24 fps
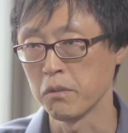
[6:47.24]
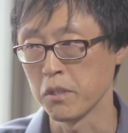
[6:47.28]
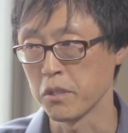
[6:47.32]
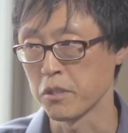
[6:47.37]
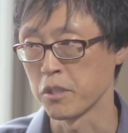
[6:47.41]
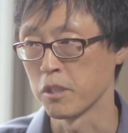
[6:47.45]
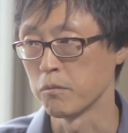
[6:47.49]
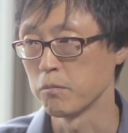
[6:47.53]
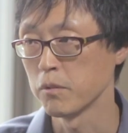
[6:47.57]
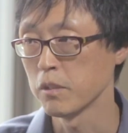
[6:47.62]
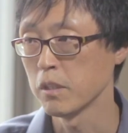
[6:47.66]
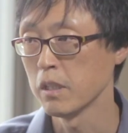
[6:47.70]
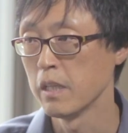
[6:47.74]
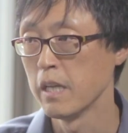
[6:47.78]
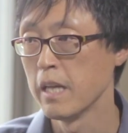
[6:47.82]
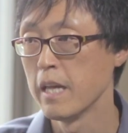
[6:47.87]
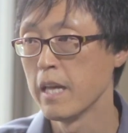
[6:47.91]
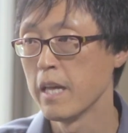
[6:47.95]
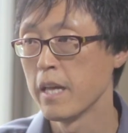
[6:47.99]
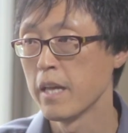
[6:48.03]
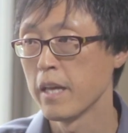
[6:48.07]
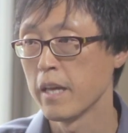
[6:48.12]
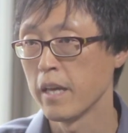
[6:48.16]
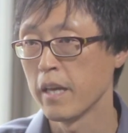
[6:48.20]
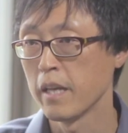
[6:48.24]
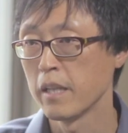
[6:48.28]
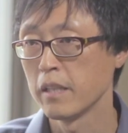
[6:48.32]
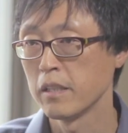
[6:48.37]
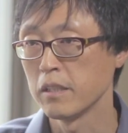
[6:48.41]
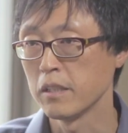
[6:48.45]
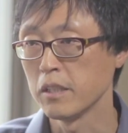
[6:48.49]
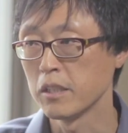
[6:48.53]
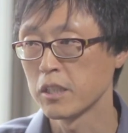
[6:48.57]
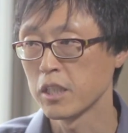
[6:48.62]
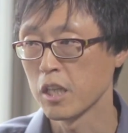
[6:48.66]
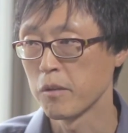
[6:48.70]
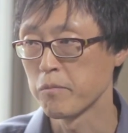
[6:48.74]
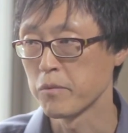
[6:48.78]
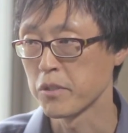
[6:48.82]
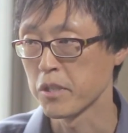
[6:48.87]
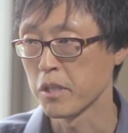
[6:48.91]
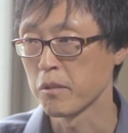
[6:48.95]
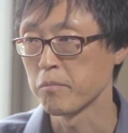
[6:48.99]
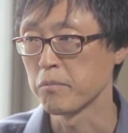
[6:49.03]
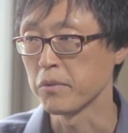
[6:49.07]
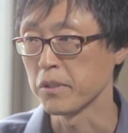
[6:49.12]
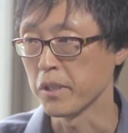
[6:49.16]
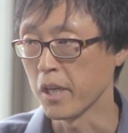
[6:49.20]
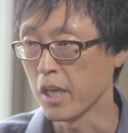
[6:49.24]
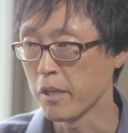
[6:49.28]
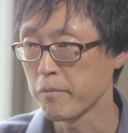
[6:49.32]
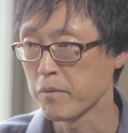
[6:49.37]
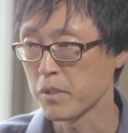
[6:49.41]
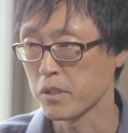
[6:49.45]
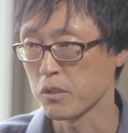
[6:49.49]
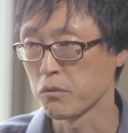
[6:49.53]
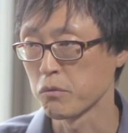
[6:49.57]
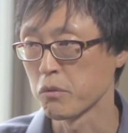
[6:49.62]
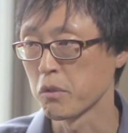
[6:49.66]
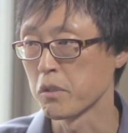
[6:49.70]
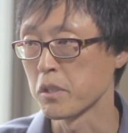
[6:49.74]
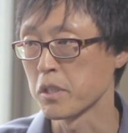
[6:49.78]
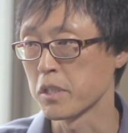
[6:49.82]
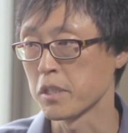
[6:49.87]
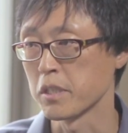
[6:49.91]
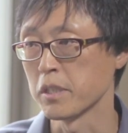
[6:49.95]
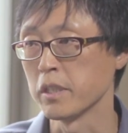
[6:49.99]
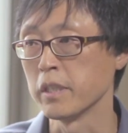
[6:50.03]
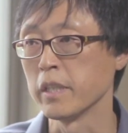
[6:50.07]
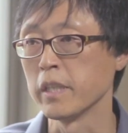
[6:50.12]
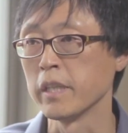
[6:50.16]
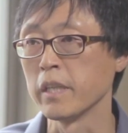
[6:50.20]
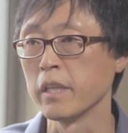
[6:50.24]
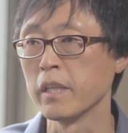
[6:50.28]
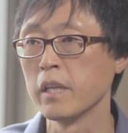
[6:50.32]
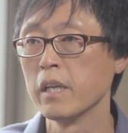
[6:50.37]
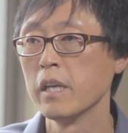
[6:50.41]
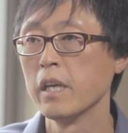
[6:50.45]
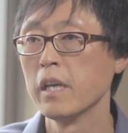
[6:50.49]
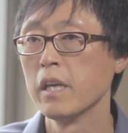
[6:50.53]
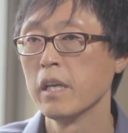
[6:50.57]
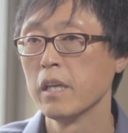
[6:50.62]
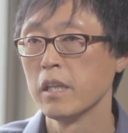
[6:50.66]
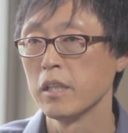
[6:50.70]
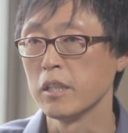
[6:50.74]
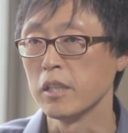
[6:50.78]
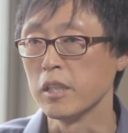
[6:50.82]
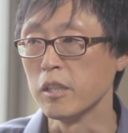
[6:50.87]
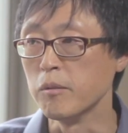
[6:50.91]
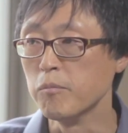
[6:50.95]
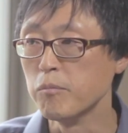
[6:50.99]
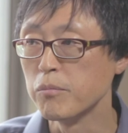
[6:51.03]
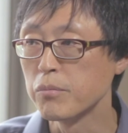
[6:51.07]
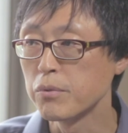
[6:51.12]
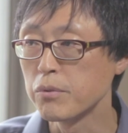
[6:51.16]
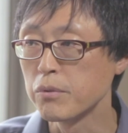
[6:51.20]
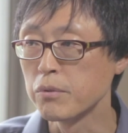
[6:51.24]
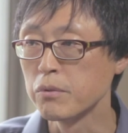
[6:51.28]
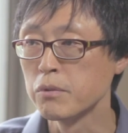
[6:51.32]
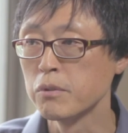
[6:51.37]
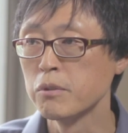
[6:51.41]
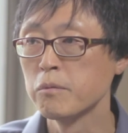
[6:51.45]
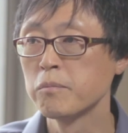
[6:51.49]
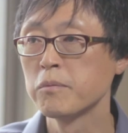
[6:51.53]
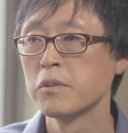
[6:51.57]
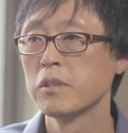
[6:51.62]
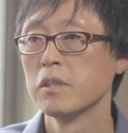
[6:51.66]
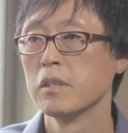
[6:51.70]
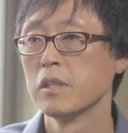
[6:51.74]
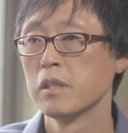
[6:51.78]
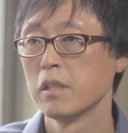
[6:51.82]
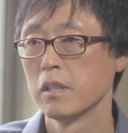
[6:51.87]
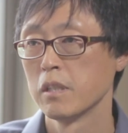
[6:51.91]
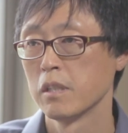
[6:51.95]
reasonable. And in terms of behaviors, we are seeing improved,